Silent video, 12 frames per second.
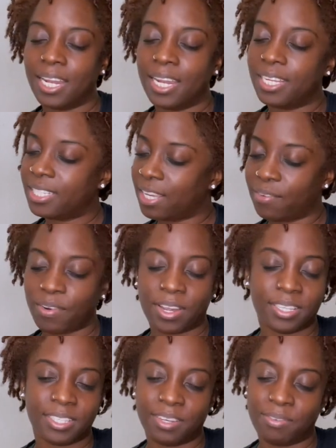Let's get right
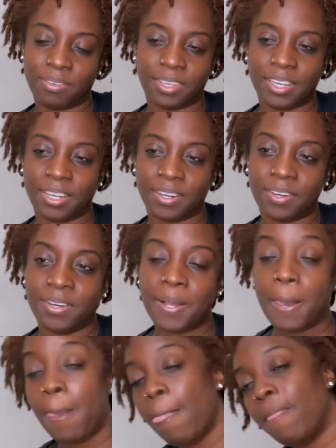into the video.
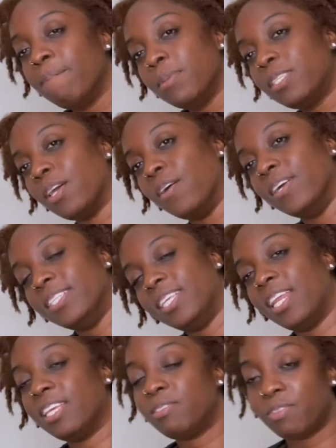So in
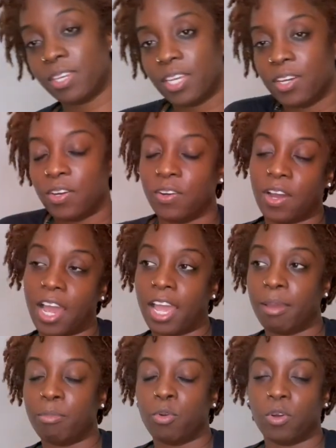today's video, I
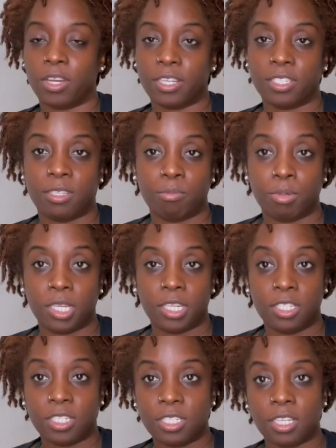am going to
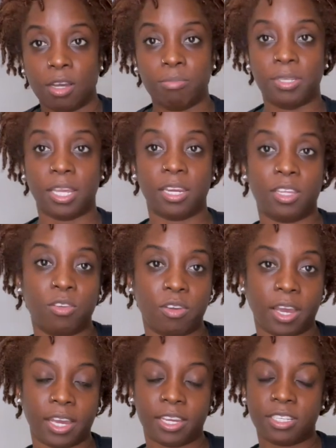be just updating you
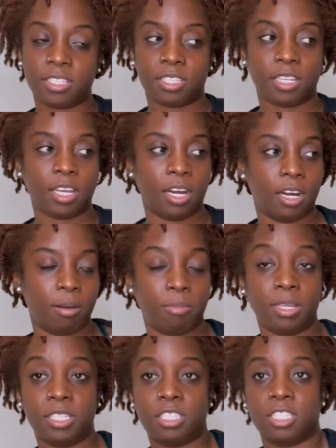guys.
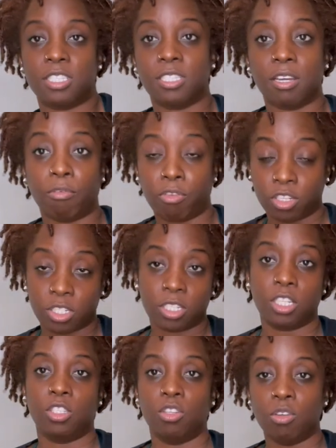It's
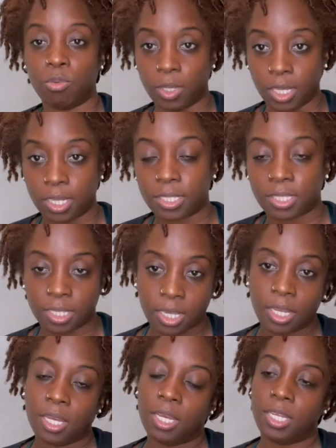officially 2 weeks
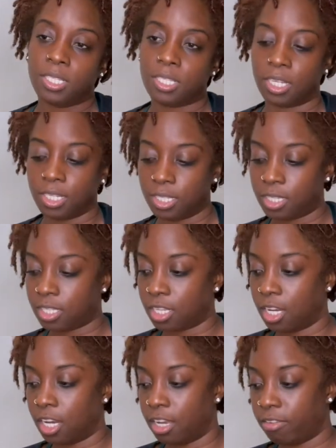since
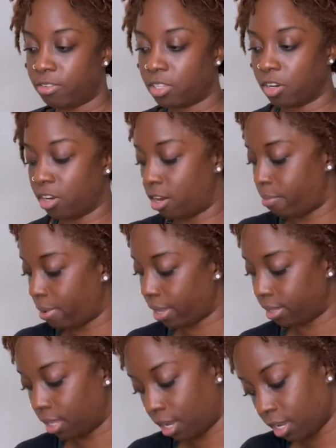I've started my
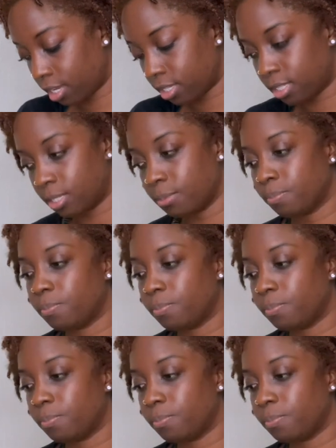locs.